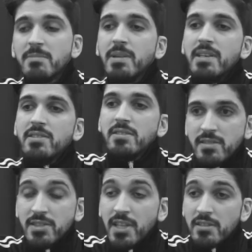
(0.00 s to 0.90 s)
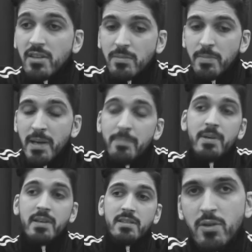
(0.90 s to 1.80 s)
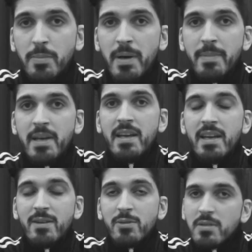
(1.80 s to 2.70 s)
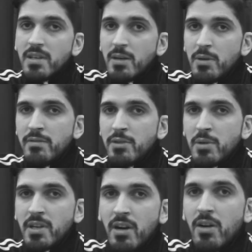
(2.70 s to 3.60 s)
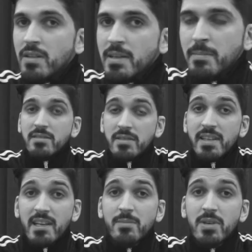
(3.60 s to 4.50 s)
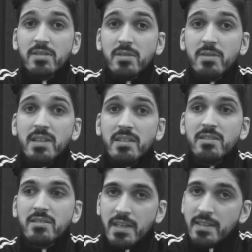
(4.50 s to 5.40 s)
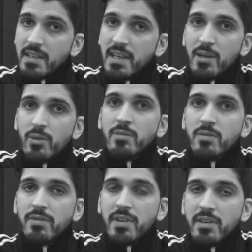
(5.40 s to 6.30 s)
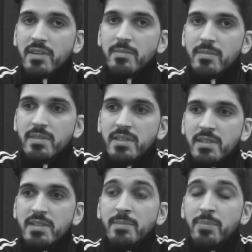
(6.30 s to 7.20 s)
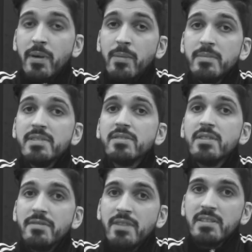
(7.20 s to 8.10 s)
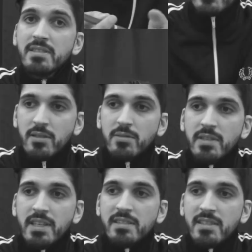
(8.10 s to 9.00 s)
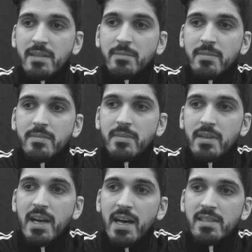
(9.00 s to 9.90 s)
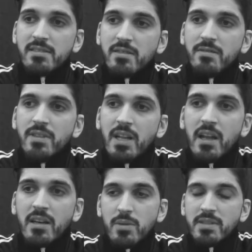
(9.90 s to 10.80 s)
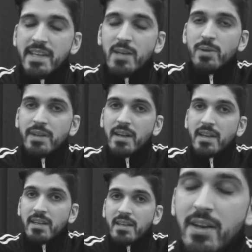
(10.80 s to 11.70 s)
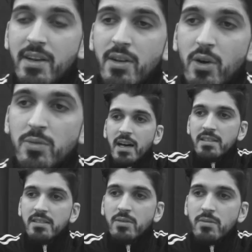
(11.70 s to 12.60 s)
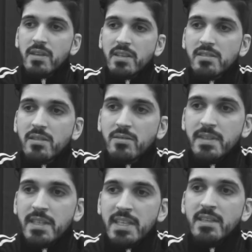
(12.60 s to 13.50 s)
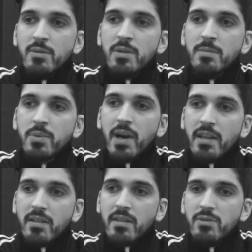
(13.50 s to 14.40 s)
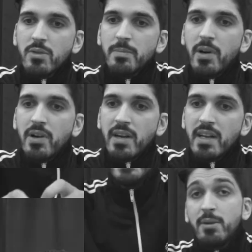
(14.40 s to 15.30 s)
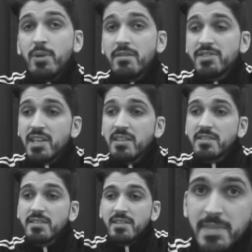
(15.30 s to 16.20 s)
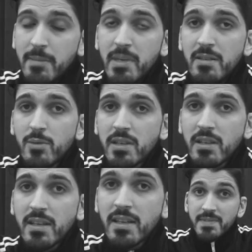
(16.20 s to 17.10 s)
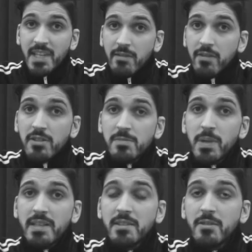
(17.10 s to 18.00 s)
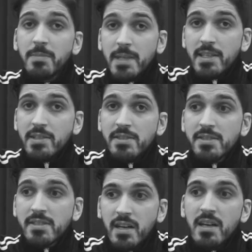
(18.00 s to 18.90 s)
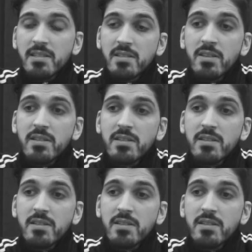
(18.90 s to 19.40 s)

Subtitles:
players. They just got Pepe, or however you want to call him. Their attacking players are really good. I think anyone would fear them. The problem is their defense. So next team, Aston Villa. Will they win the league? No, I don't think so. Neither will Brighton, nor Burnley. Then we have Chelsea. They might win the league. They've lost plenty of players. Hazard